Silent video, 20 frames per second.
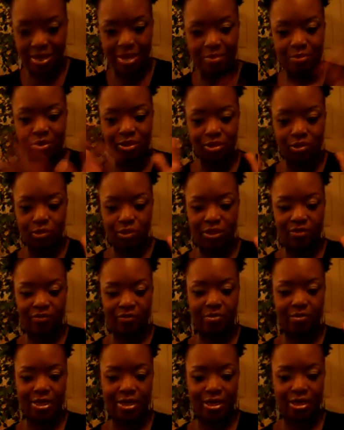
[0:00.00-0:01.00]
I'm so
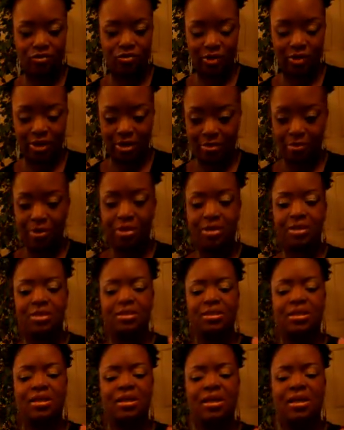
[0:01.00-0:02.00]
loving my natural hair
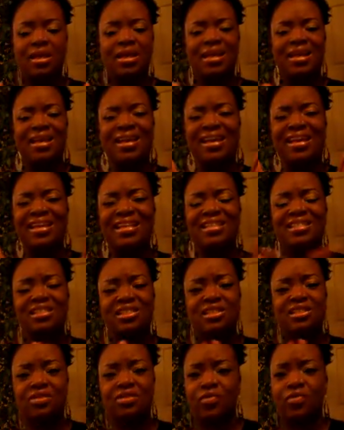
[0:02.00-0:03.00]
because it's
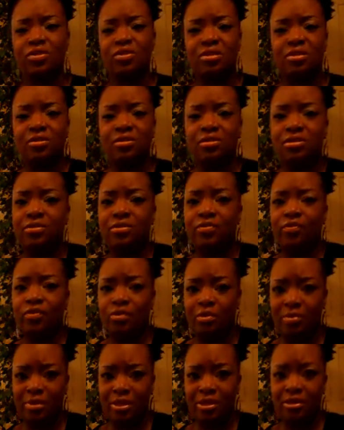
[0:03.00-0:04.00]
just a versatile look for